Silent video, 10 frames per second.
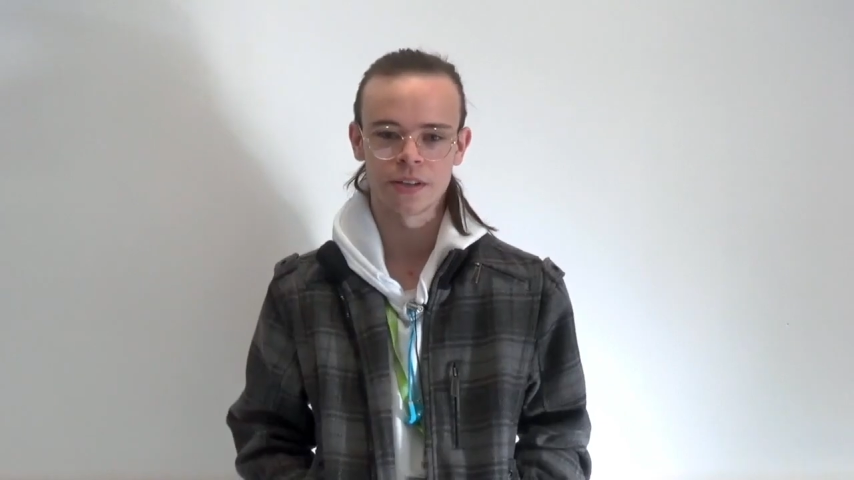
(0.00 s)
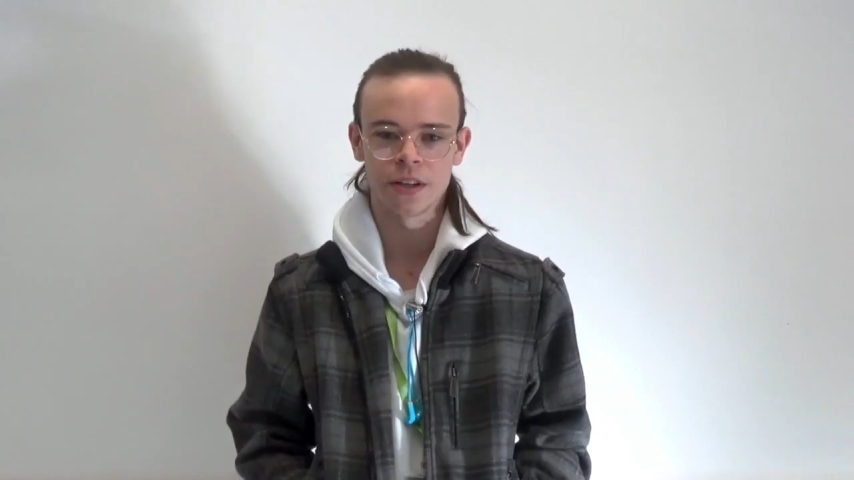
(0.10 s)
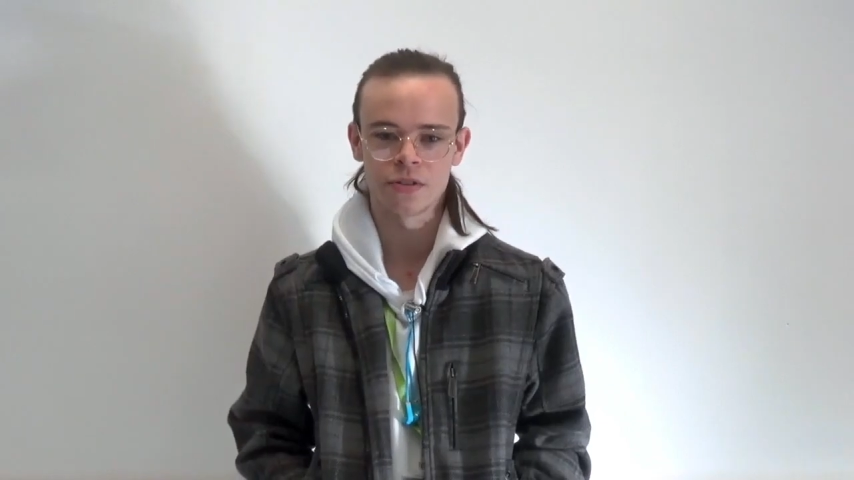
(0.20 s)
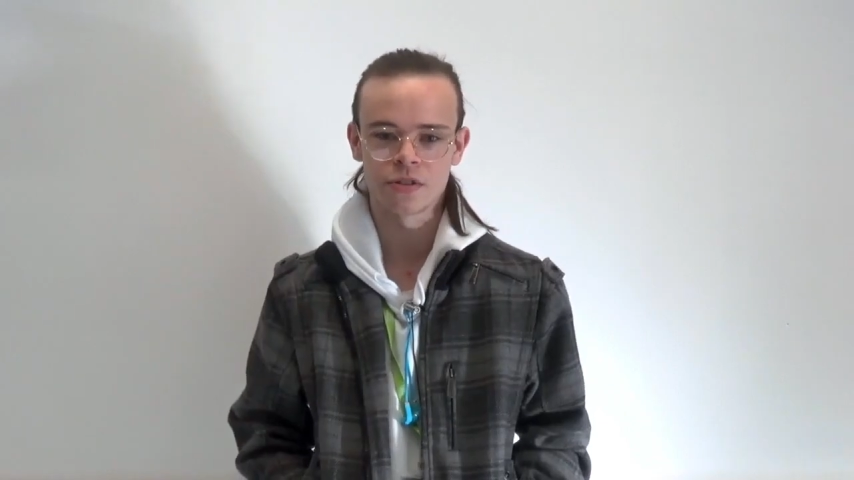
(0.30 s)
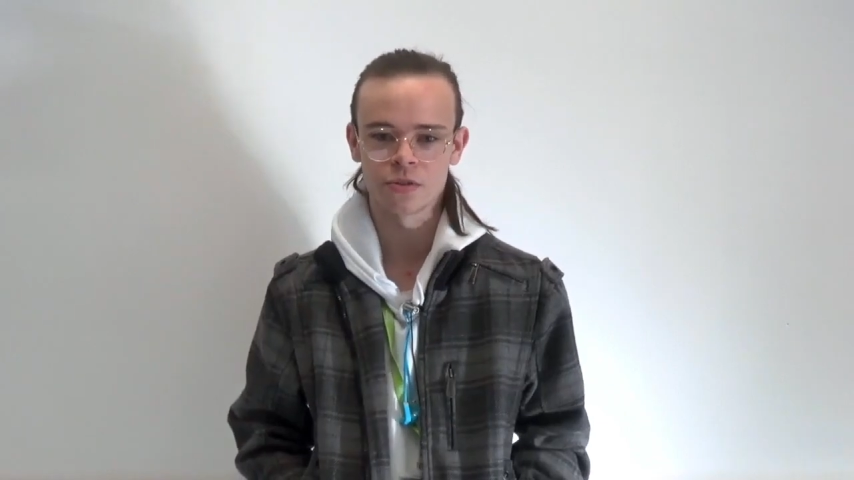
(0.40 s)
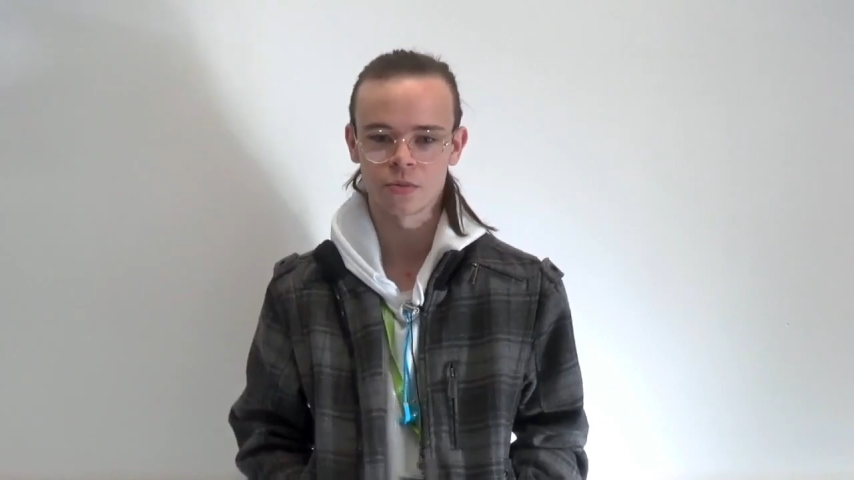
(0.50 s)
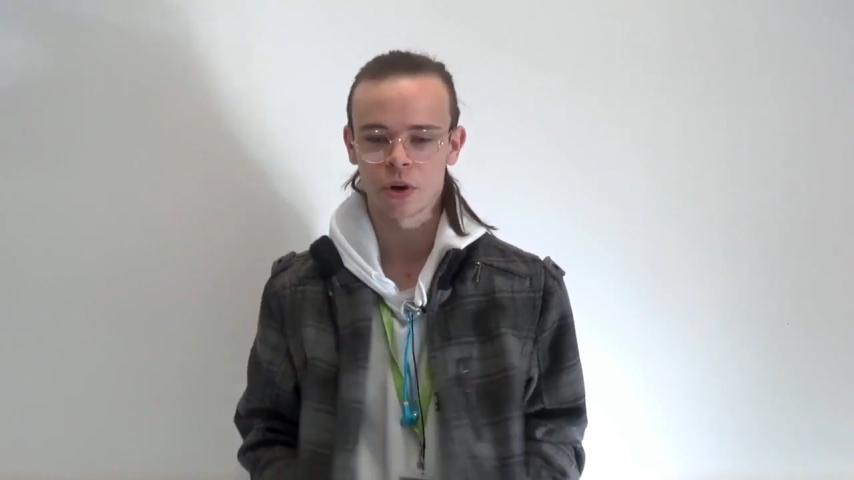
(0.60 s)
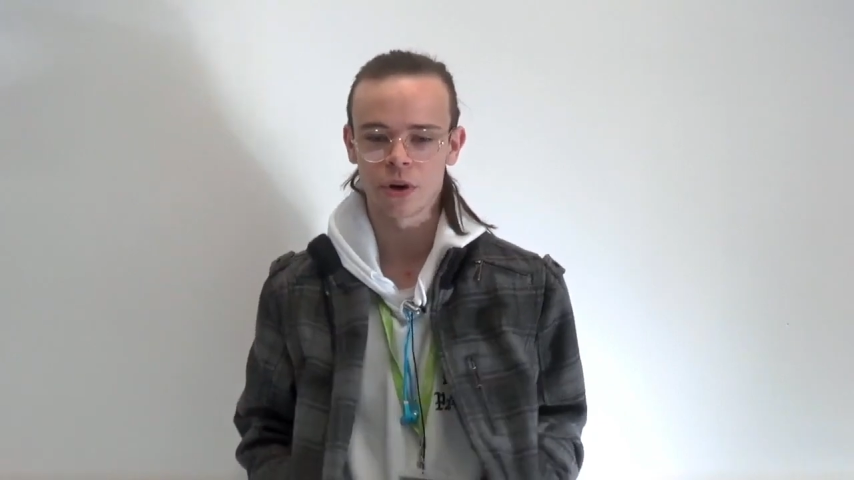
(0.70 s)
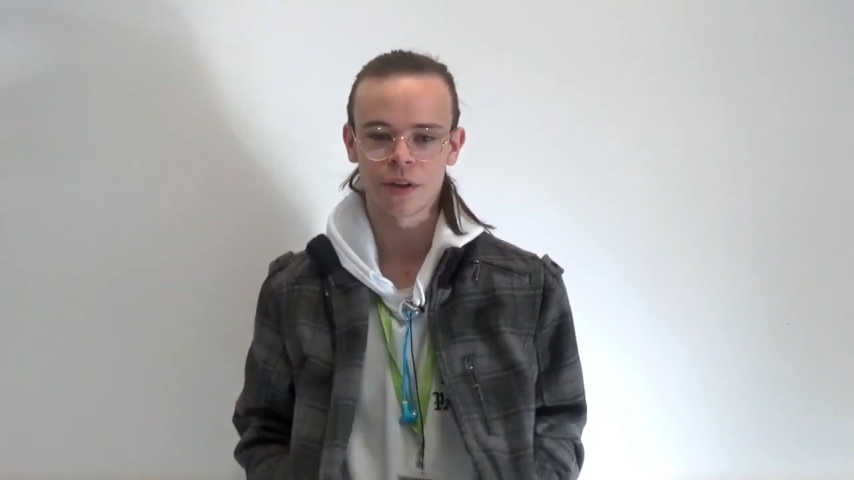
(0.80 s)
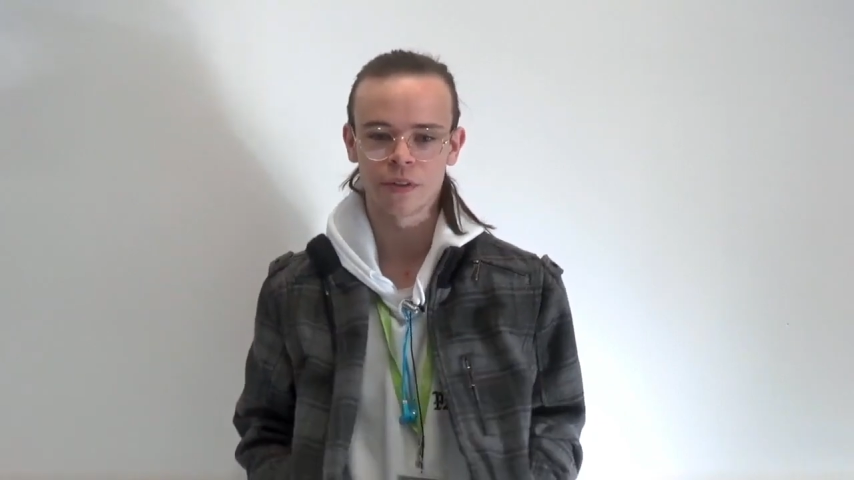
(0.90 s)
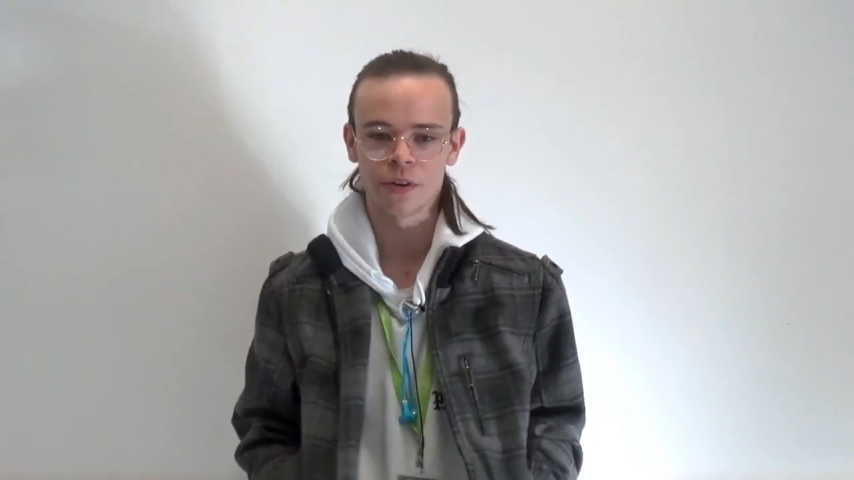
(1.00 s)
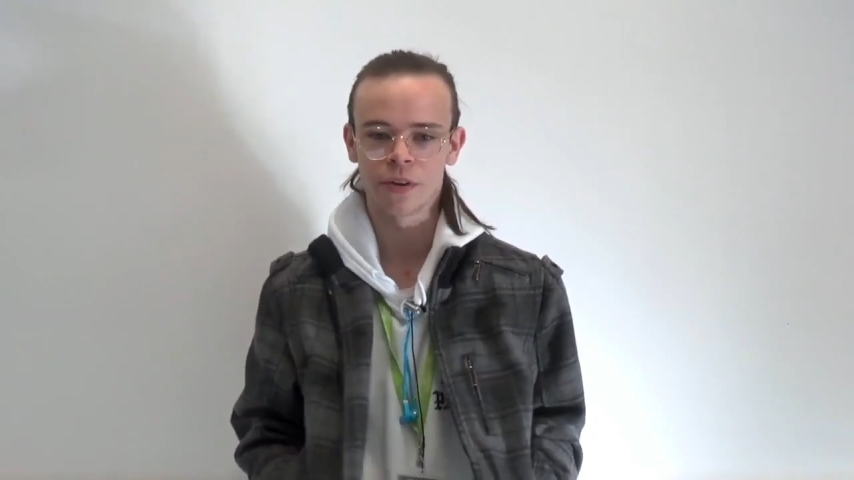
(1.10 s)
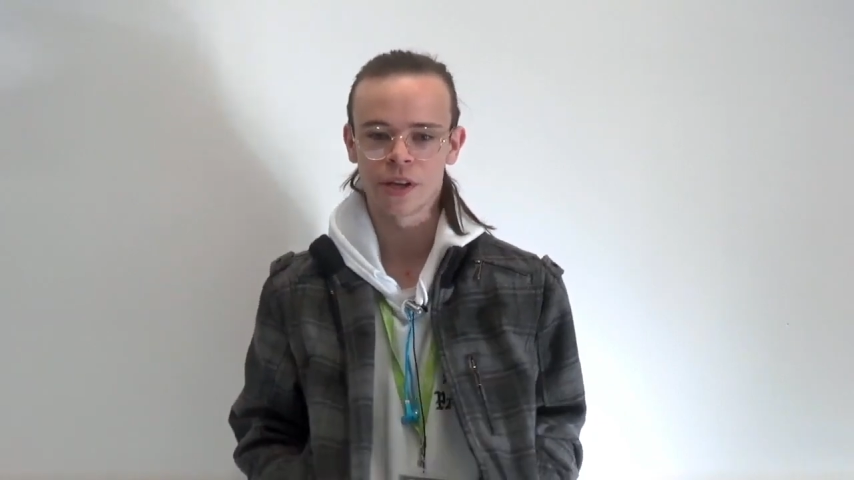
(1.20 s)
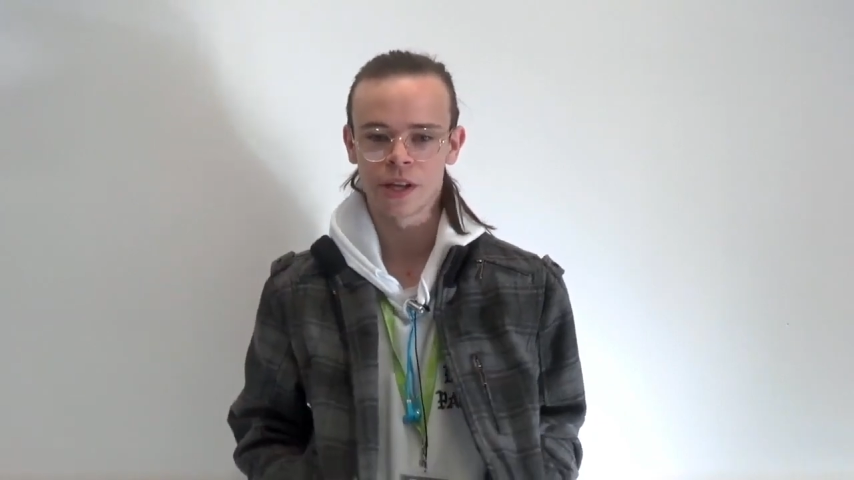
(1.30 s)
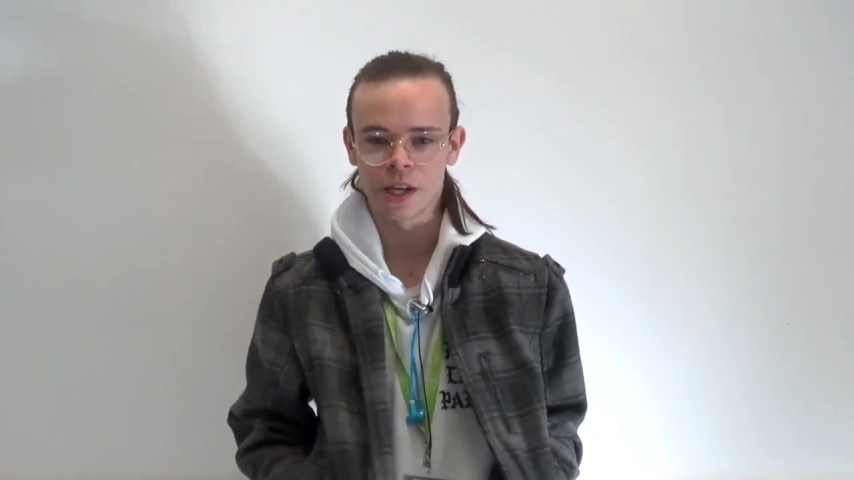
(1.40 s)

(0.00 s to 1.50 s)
It's just worrying that